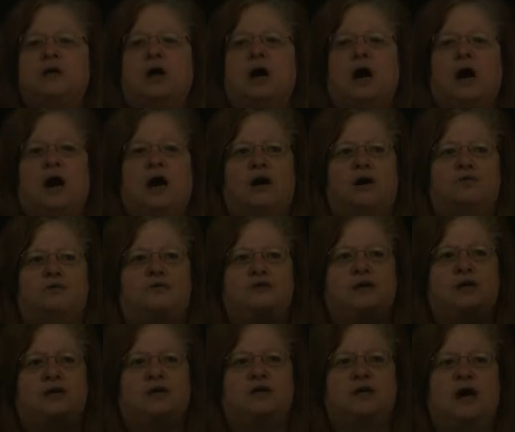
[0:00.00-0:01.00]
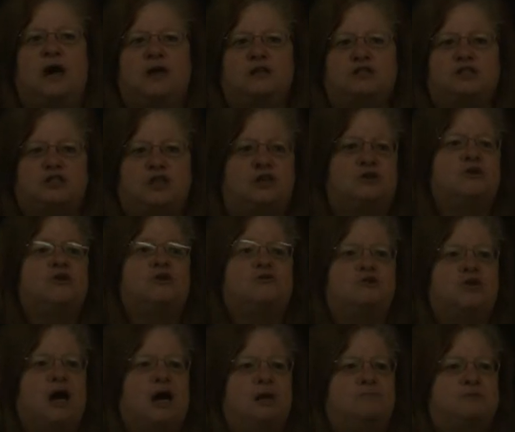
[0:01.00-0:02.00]
uh, the uh,
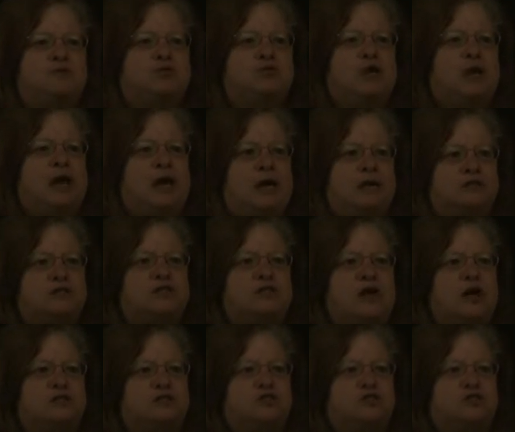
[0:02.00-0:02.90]
stereotypes and uh,